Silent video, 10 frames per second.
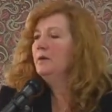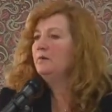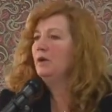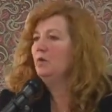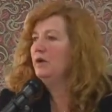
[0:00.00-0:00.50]

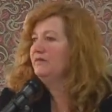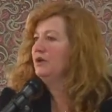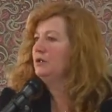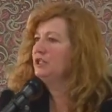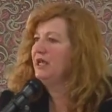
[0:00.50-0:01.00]
But one of
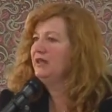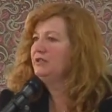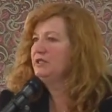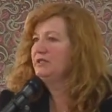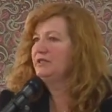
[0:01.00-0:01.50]
our
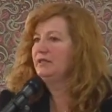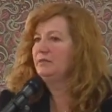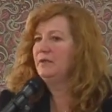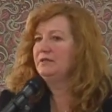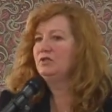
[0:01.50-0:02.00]
challenges has
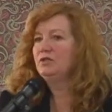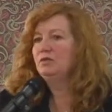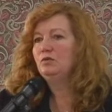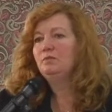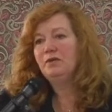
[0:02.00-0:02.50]
been
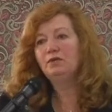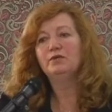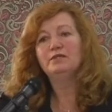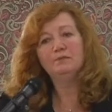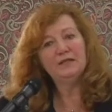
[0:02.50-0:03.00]
to be
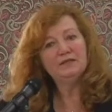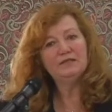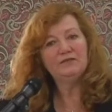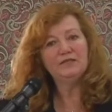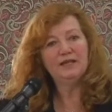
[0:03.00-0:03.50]

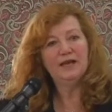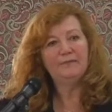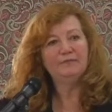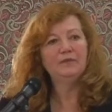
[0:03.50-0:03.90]
responsive to that.